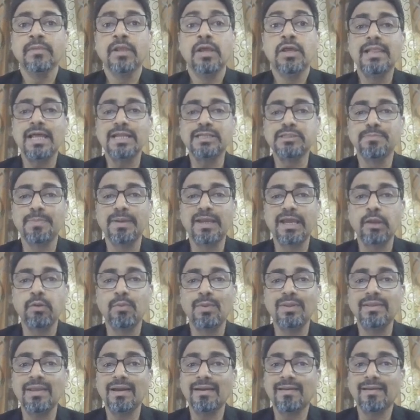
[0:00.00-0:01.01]
Let's begin
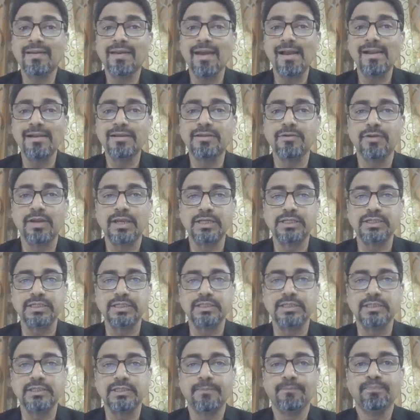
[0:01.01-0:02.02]
with the
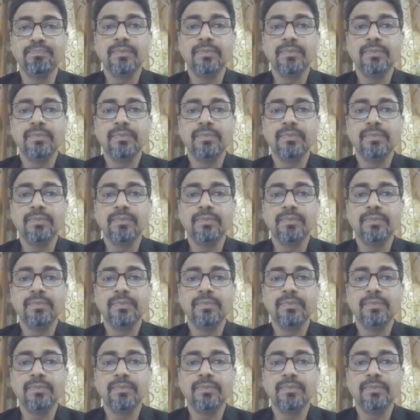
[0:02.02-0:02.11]
calculations.